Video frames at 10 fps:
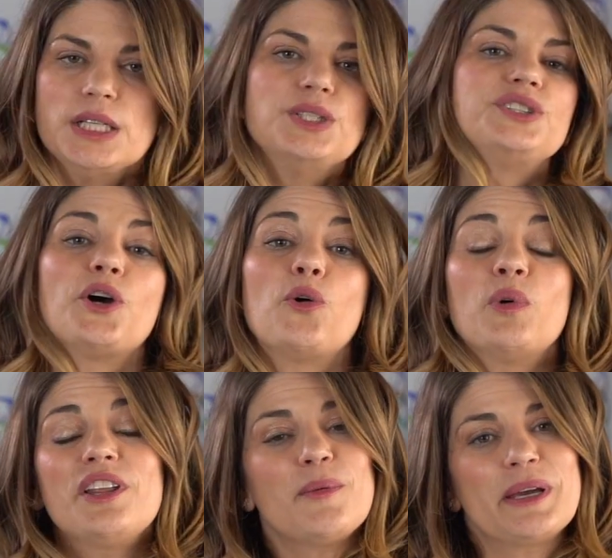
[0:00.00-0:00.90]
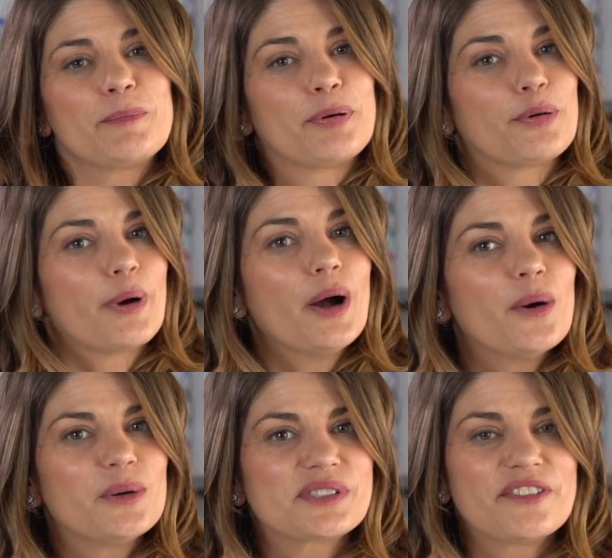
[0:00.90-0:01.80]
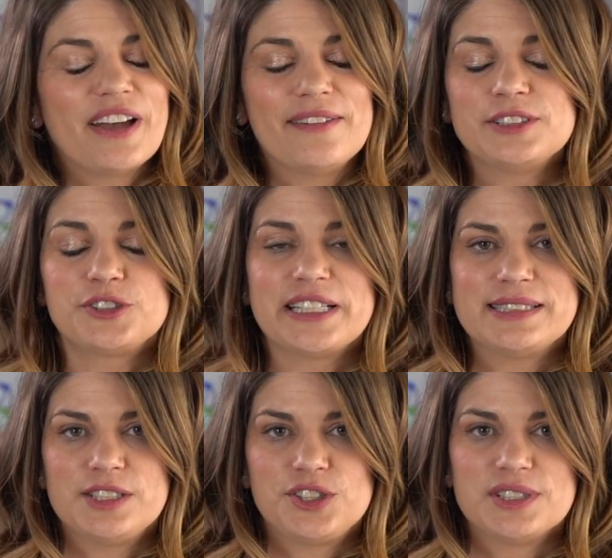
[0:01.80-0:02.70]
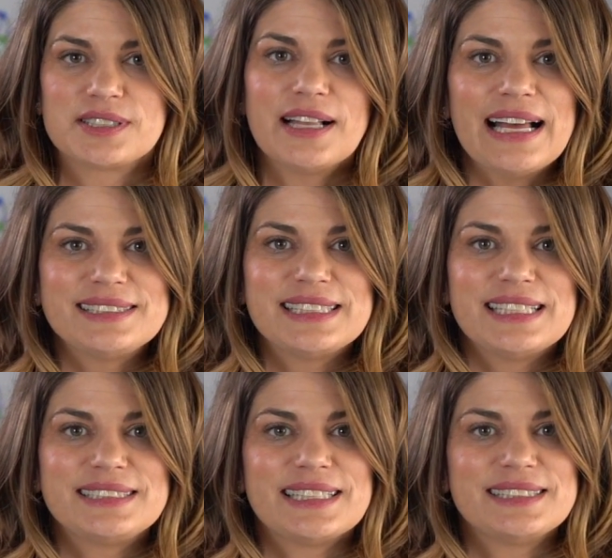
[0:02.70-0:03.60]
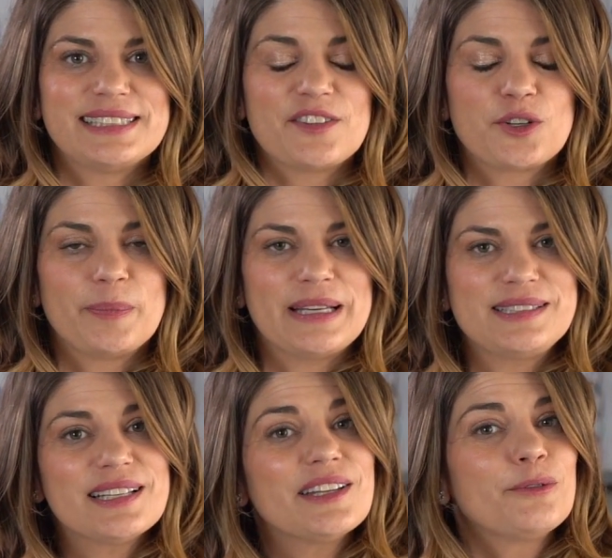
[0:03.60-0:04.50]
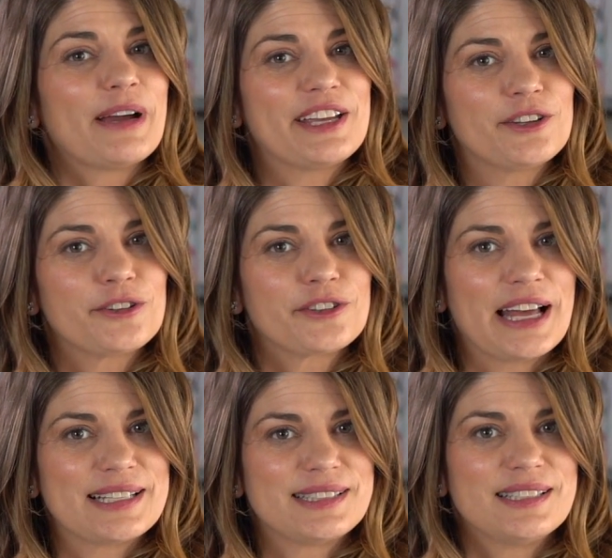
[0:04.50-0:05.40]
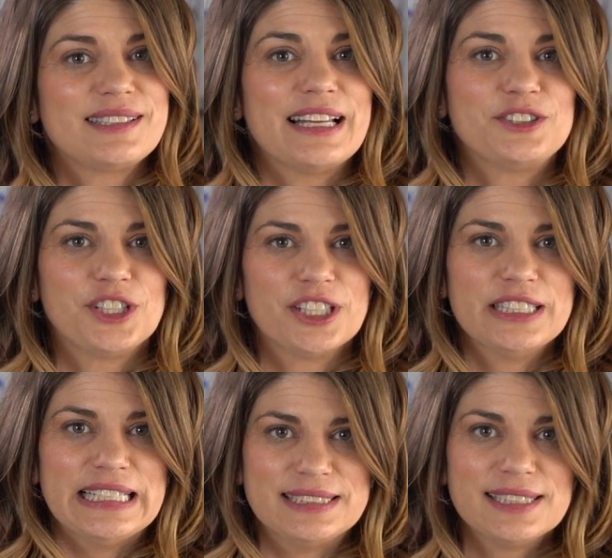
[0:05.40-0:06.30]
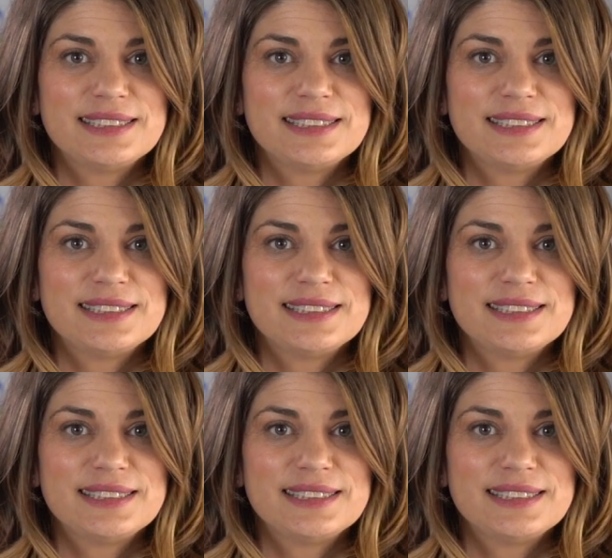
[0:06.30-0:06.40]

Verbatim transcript: So one of the big pros of having transitions glasses is that they're basically regular glasses that turn into